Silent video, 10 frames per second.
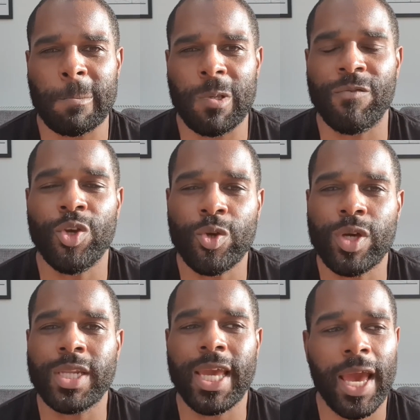if you
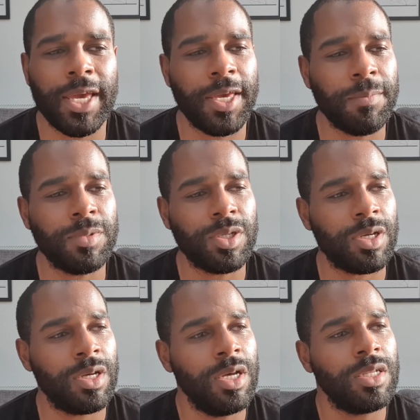can get him
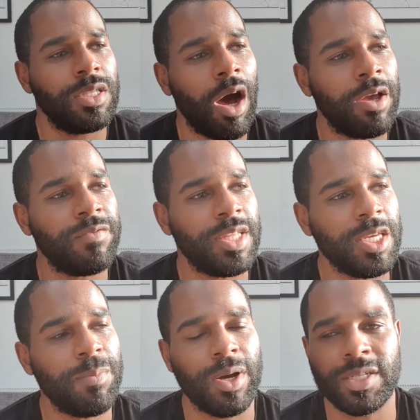to dive
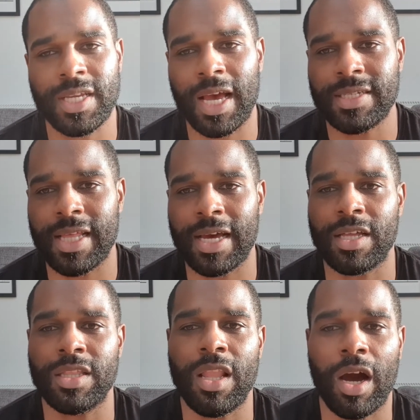deep on his gas tank
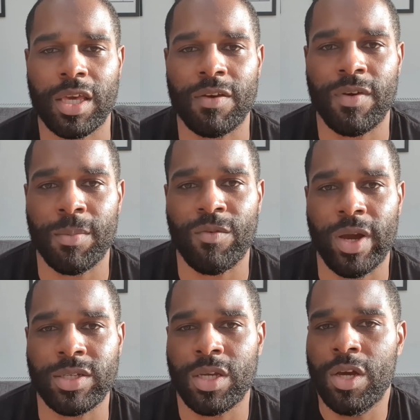and not give him a
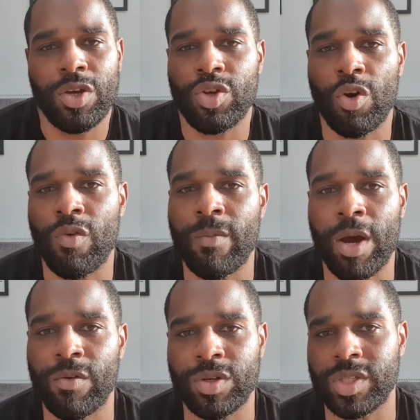rest, Yoel
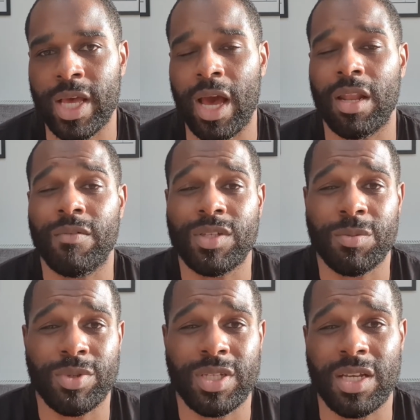Romero is there and obviously
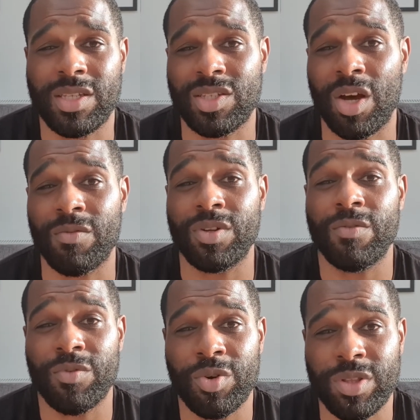protect yourself and
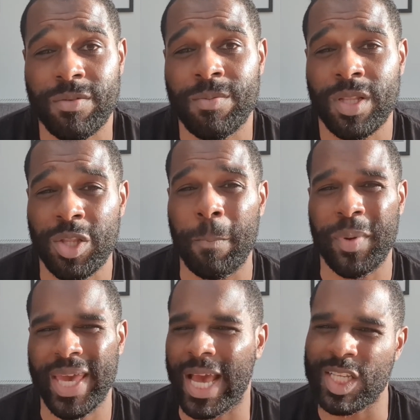avoid the, the
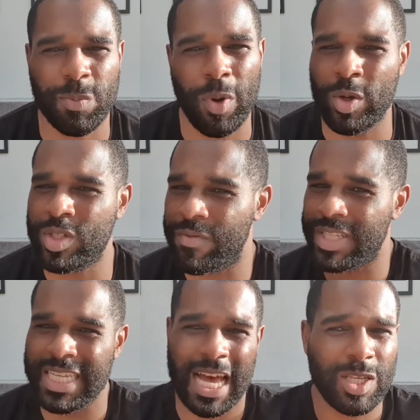big explosive
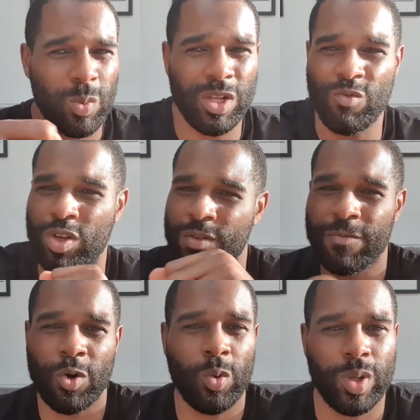attacks when he runs
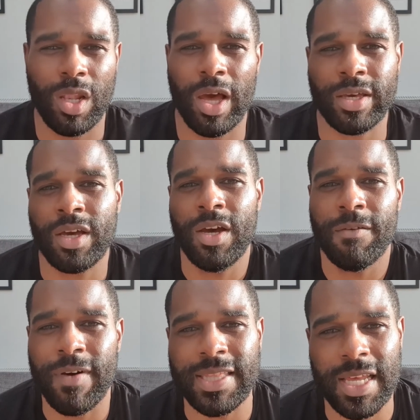forward like
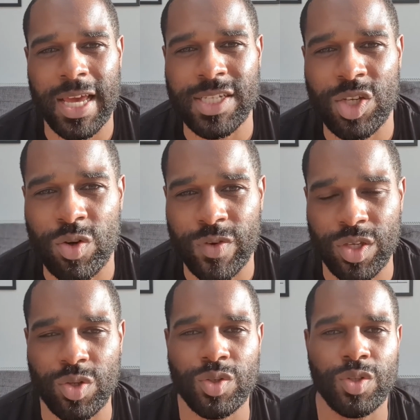Vanderlei Silva
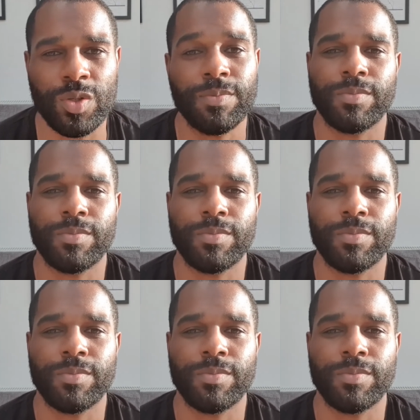used to.